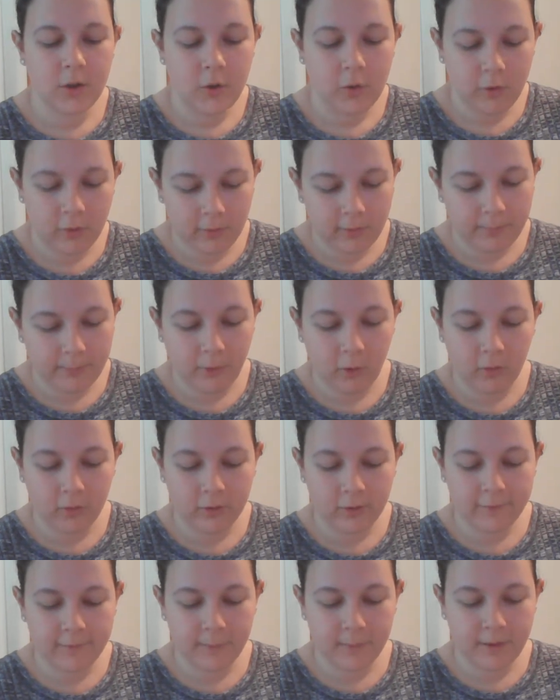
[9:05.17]
who'd pulled
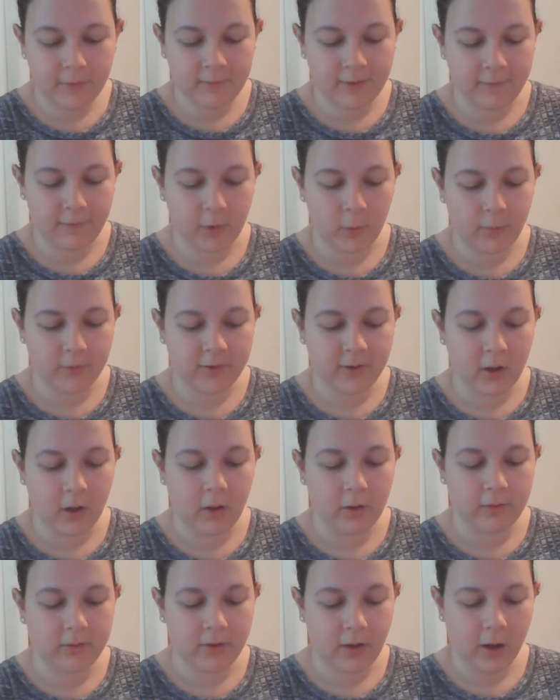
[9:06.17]
her from the river was
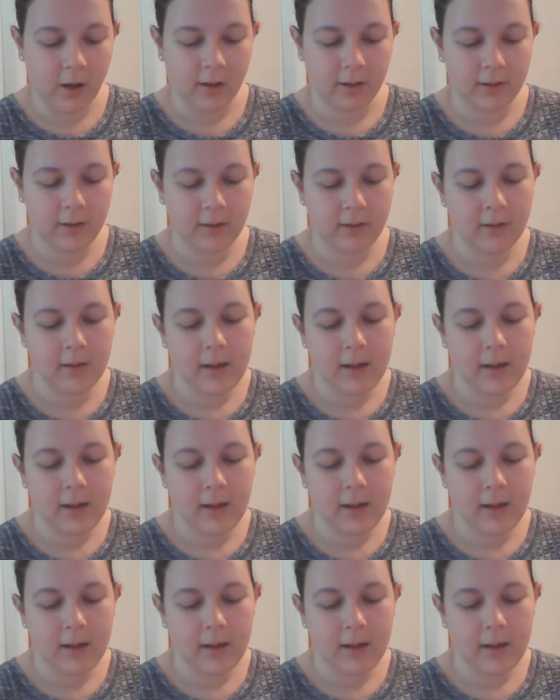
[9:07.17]
called Tonk.